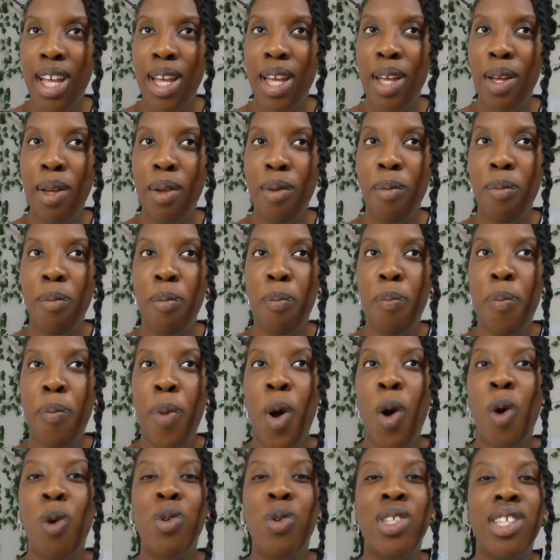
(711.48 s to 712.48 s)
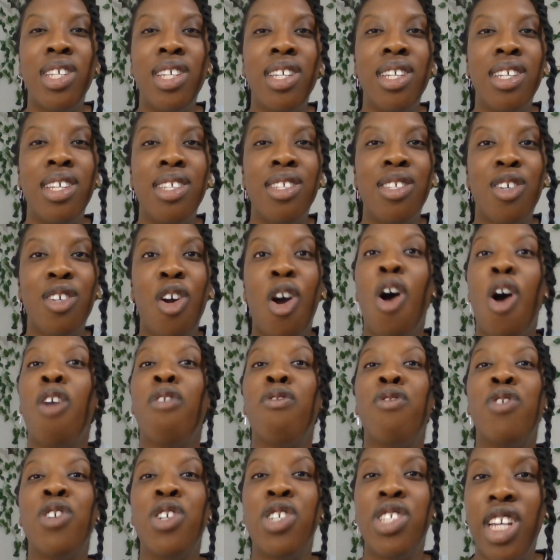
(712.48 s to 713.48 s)
It poses
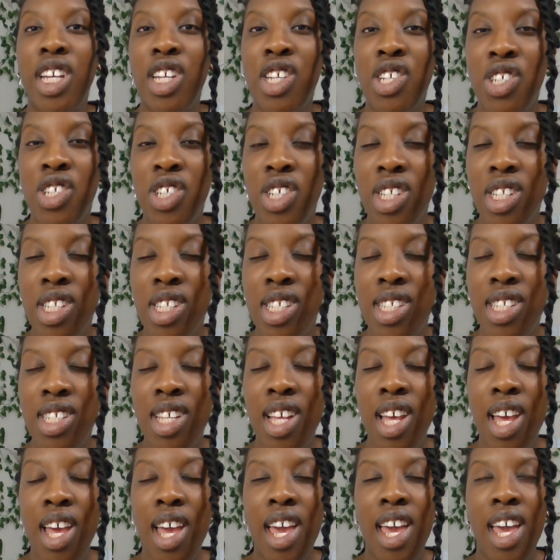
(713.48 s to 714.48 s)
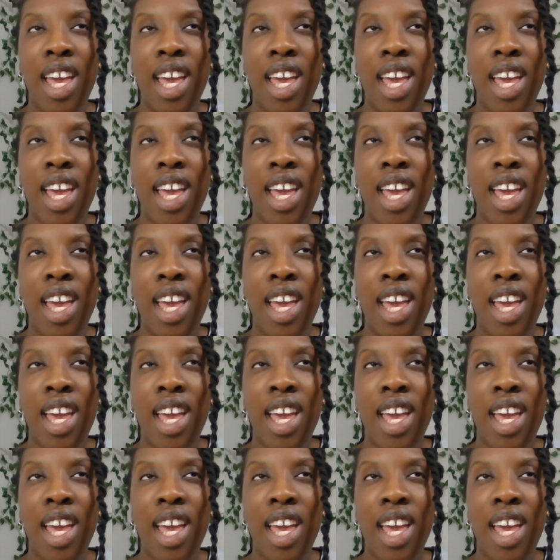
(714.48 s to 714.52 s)
conversations,